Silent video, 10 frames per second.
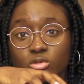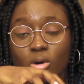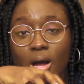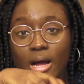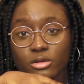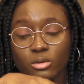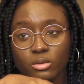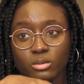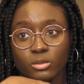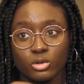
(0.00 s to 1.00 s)
you're
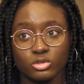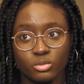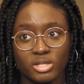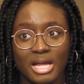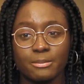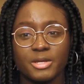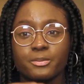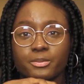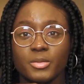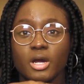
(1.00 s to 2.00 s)
you're you're doing, and be